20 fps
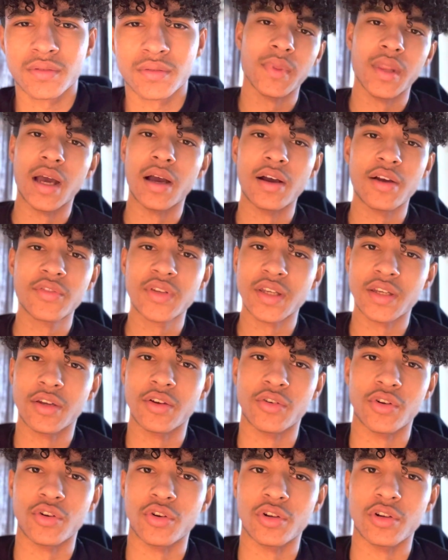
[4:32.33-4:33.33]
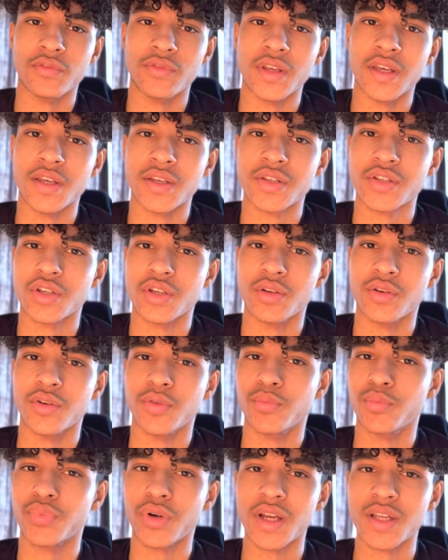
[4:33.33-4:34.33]
Now, after hearing all of this, your
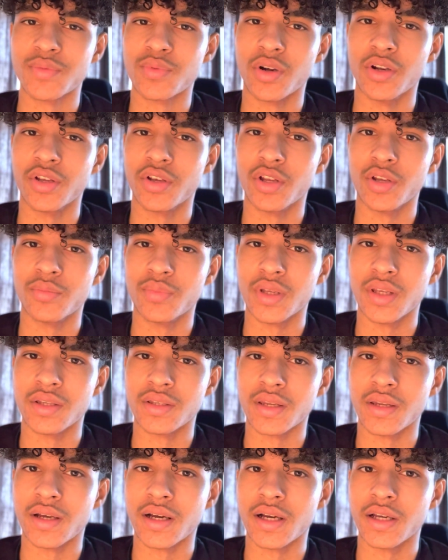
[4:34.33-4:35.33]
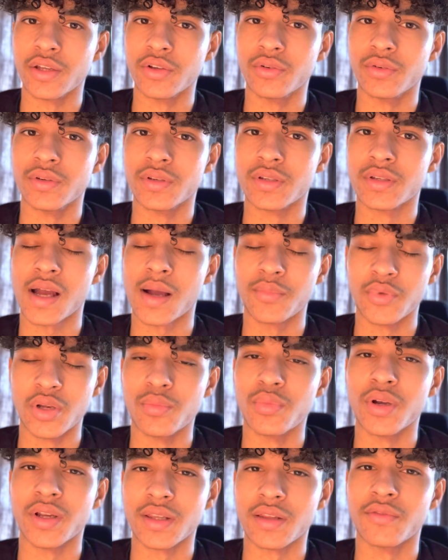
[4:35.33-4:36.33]
brain's probably going to be in denial and I'm going to
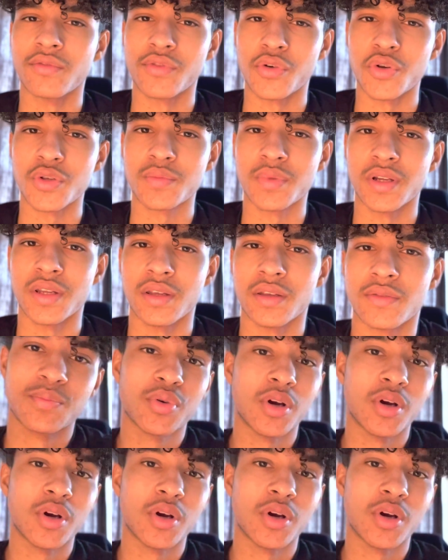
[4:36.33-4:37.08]
break down false beliefs.